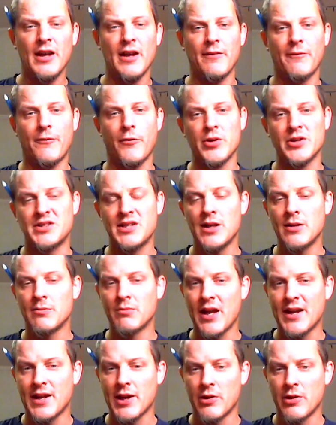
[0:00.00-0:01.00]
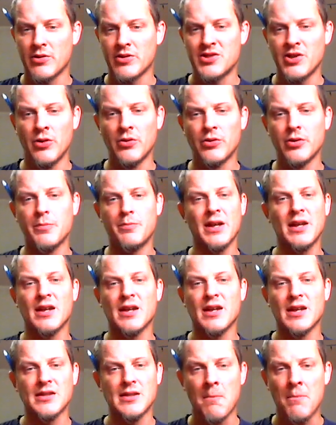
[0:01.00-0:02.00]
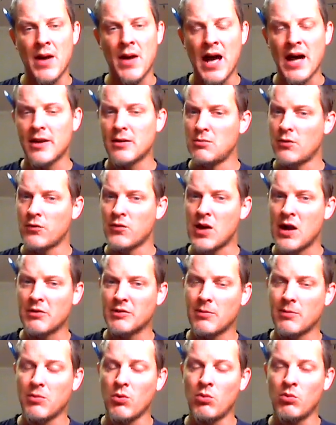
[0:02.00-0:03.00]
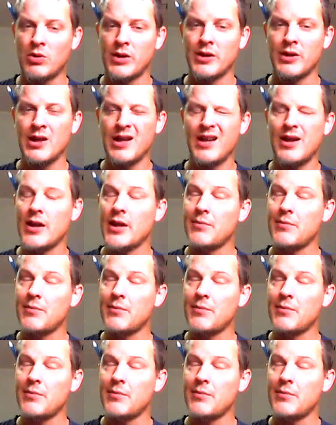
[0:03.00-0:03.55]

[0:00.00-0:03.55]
And for a team like Arizona, picking at the bottom of round number one,